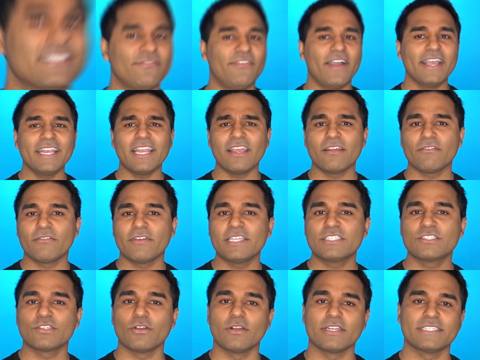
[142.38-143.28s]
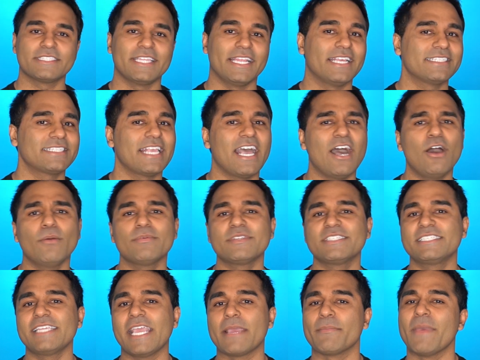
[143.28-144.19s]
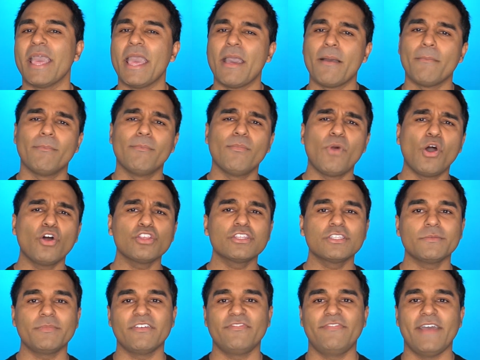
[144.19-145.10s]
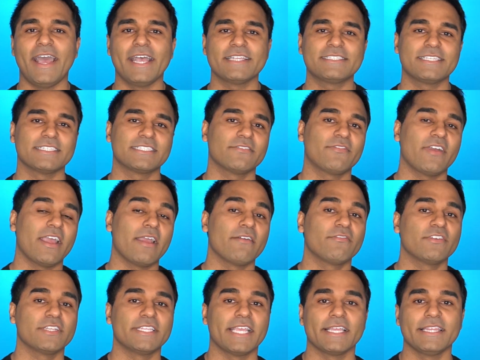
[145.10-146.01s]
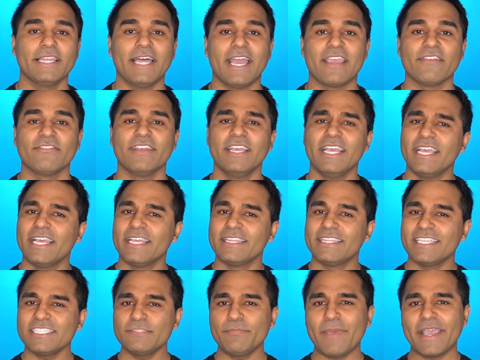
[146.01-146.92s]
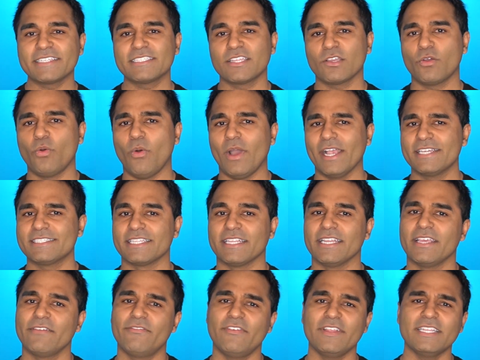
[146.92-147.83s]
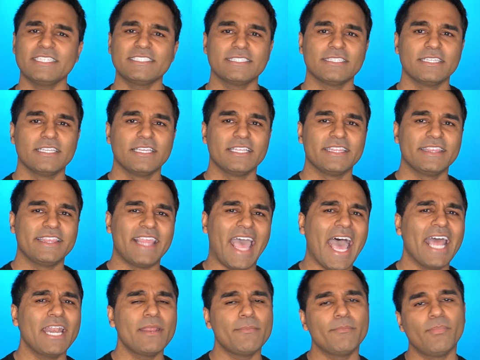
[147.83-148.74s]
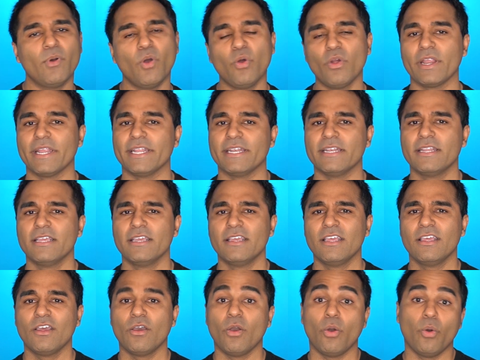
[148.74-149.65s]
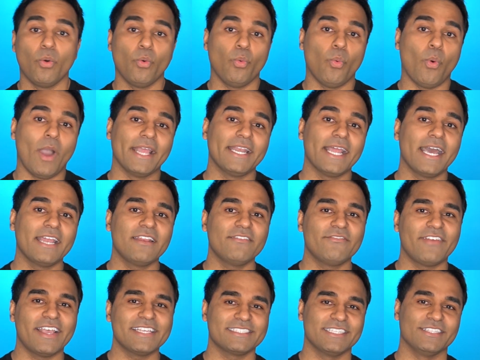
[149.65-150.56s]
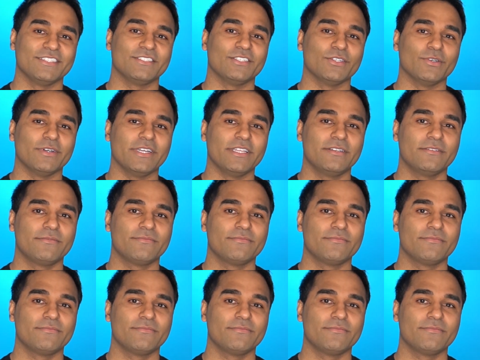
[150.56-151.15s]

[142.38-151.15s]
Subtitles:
a finite resource that has helped shape multiple facets of our everyday life. This begs the question, if it's that important, why not invest into it?